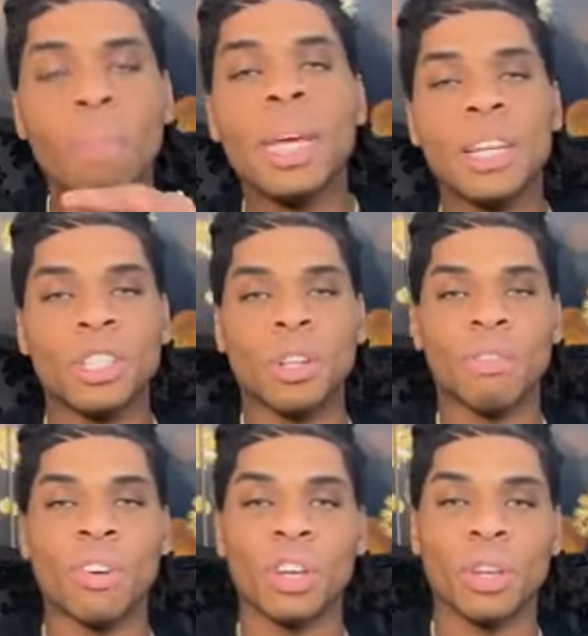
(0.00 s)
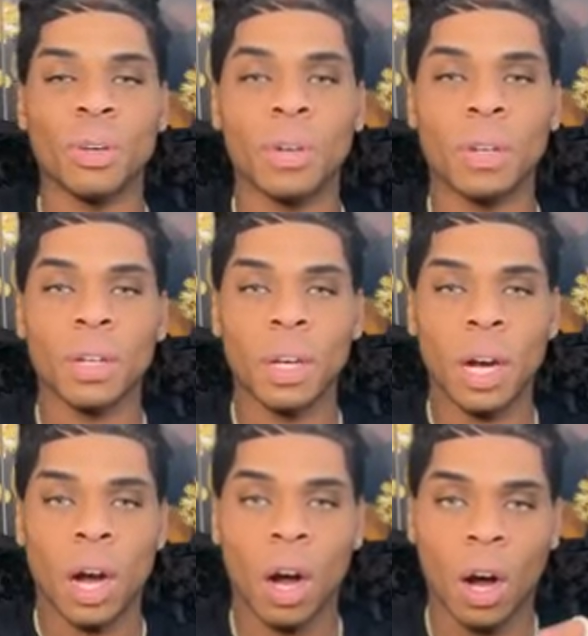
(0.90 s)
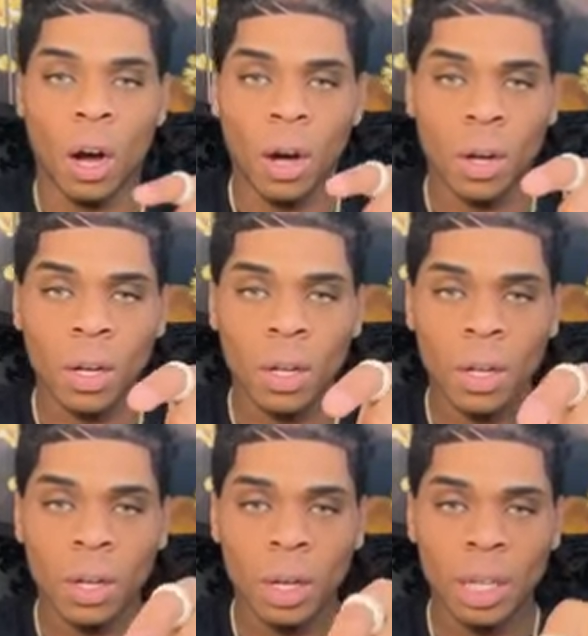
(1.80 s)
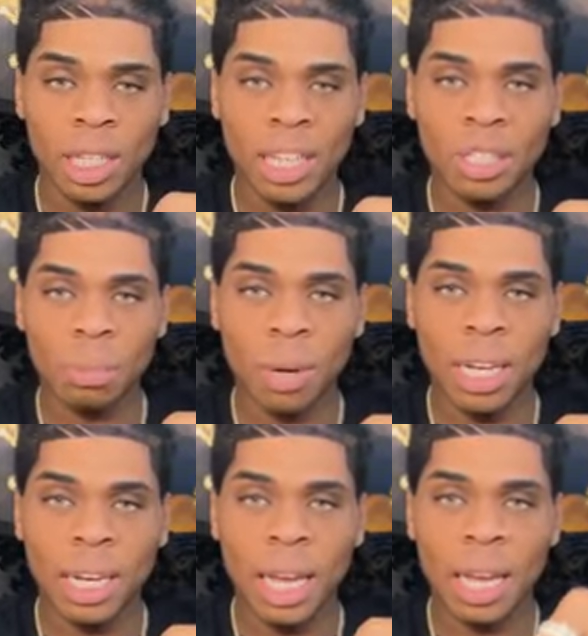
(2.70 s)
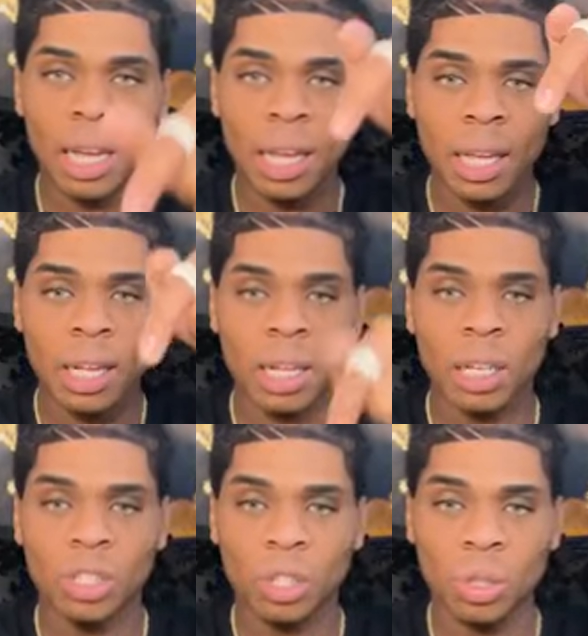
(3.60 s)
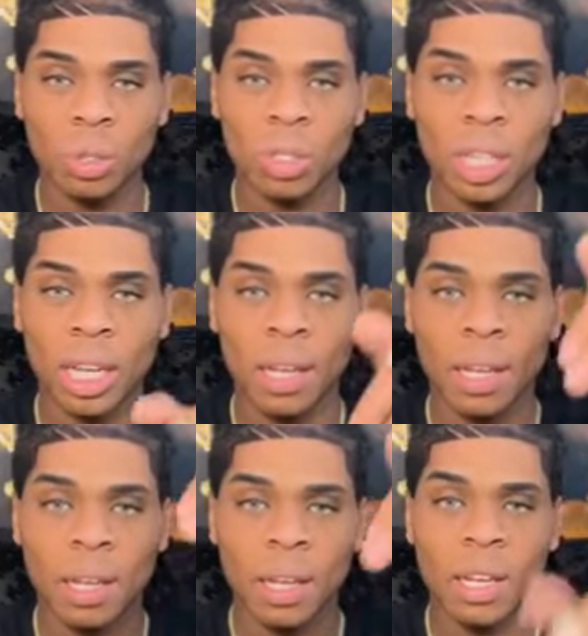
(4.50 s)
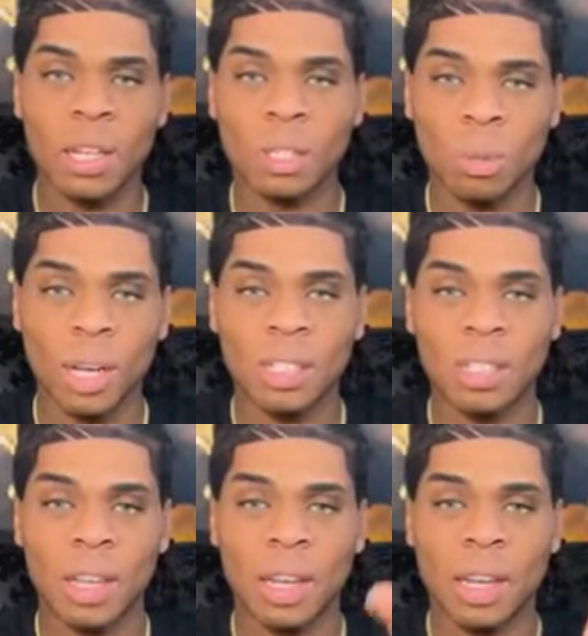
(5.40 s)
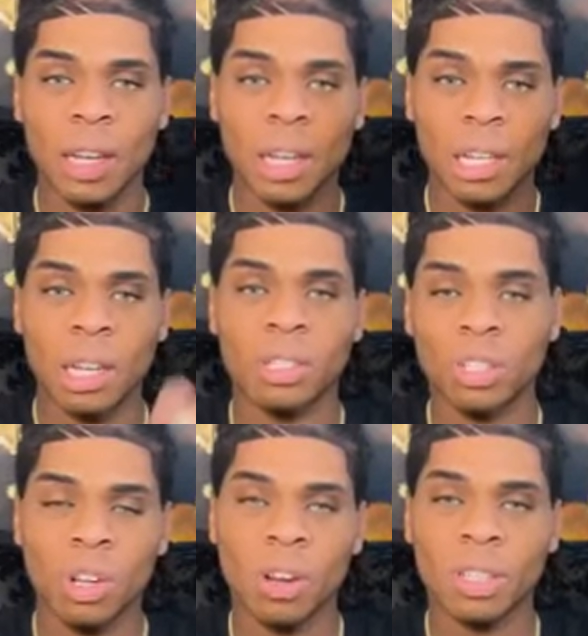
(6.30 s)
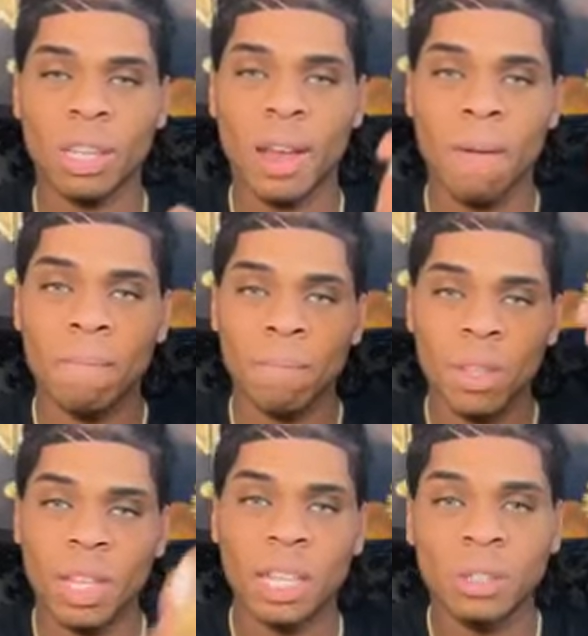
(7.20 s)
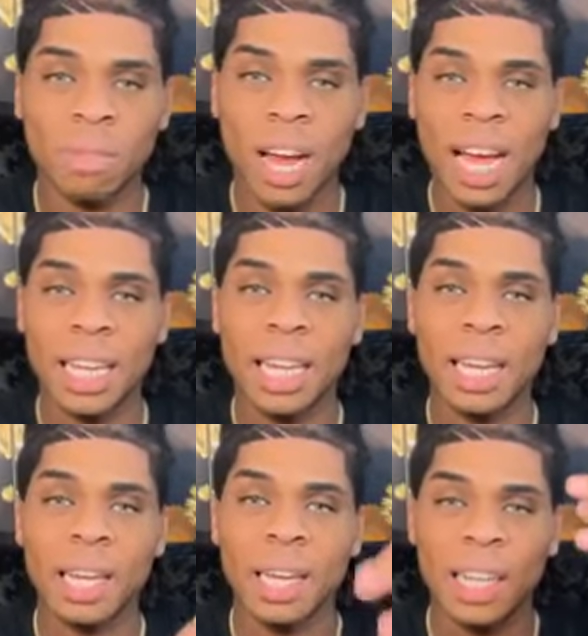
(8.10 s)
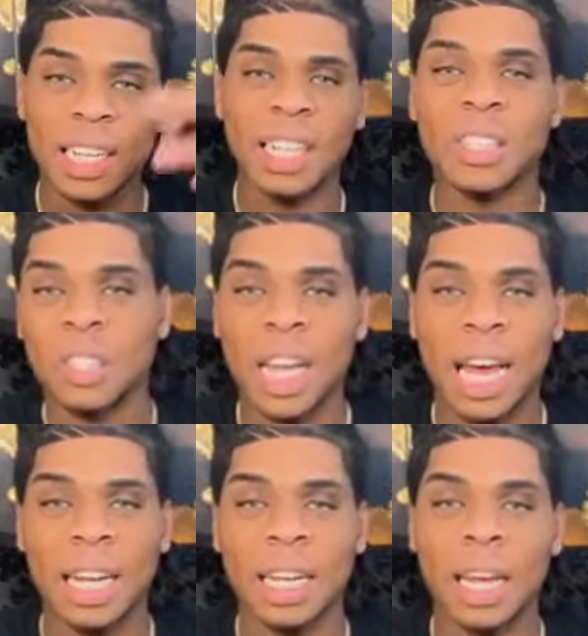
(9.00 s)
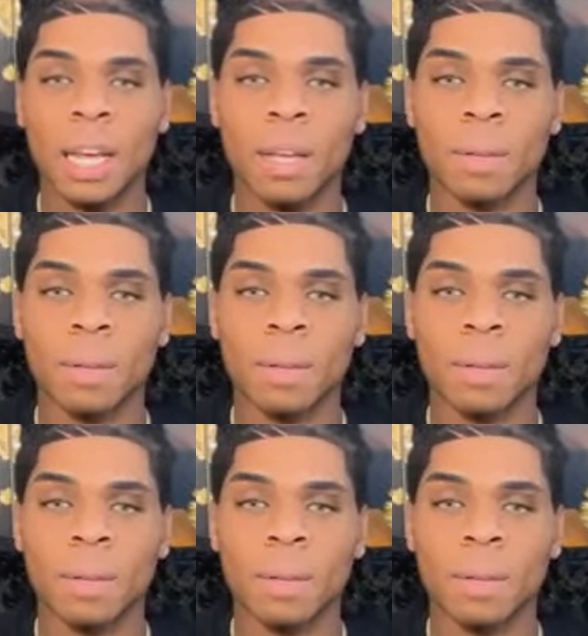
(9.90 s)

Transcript: to minister for you all this Monday, this Tuesday, this Wednesday, this Thursday, this Friday, this Saturday.